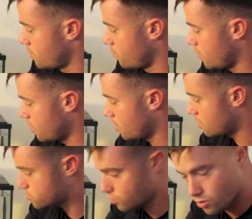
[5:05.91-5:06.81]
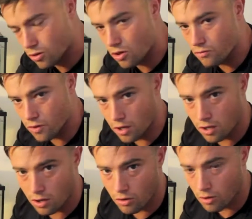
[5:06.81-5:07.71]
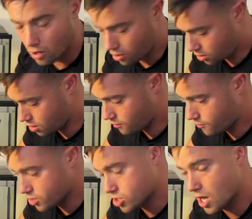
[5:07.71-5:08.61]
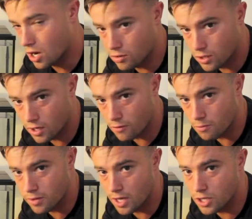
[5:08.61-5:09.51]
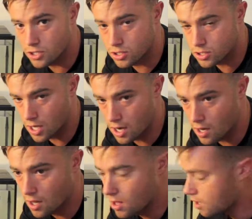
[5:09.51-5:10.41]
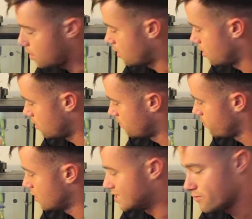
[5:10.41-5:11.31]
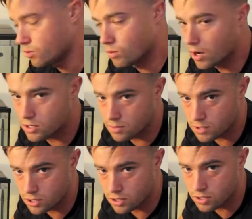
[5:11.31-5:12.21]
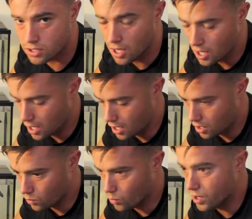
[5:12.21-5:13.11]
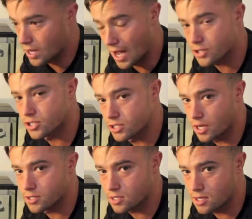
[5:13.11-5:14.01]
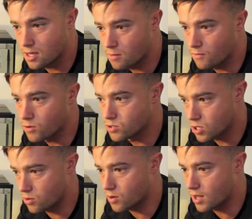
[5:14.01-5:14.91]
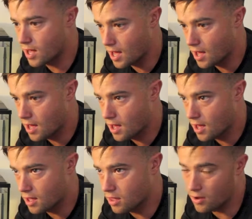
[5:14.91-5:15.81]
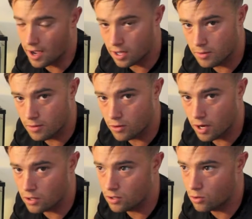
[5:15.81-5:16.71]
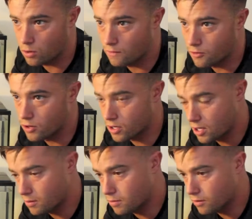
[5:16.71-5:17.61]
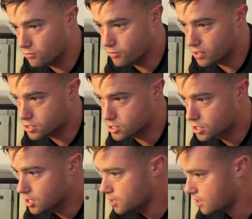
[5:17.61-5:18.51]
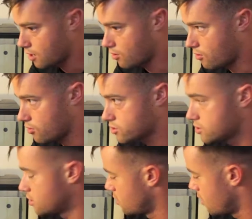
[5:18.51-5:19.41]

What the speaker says: we can get into a whole nother video on fish handling different pHs and in different water temperatures and what it actually does to them if you don't either acclimate them correctly or if you're keeping fish that aren't